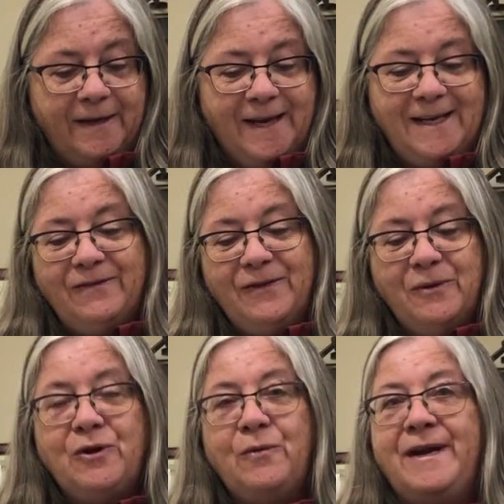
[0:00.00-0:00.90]
And even
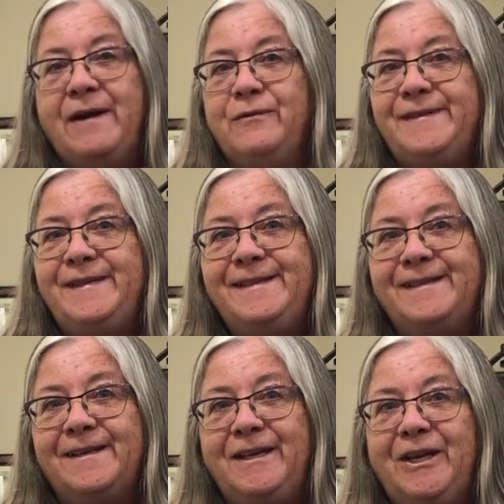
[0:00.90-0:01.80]
though no one ever sees
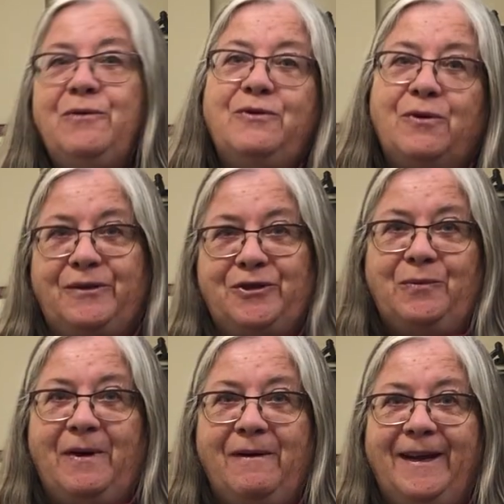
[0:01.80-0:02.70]
it, you know that
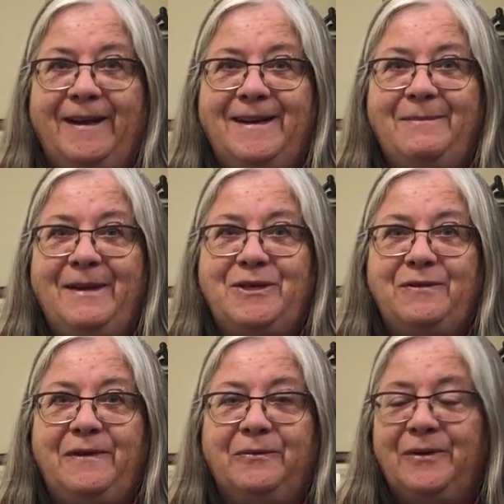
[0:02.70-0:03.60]
you're wearing it, and it makes
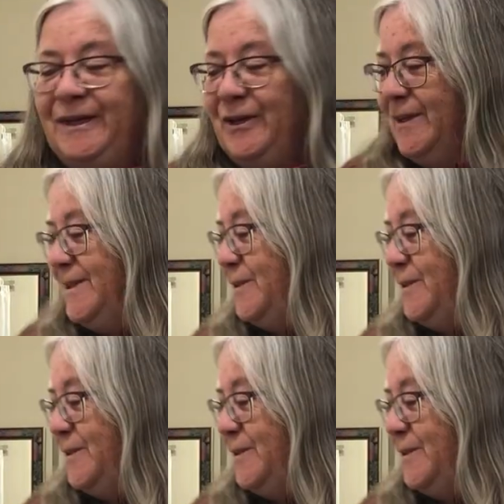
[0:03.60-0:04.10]
you feel really good.